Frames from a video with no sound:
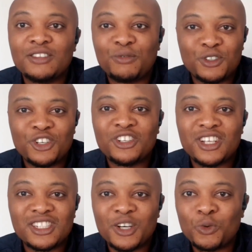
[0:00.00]
the line for the
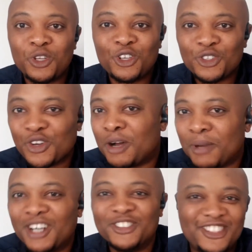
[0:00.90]
others that we don't know
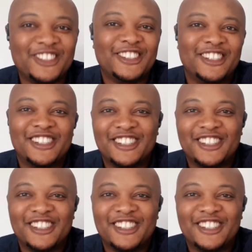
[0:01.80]
about.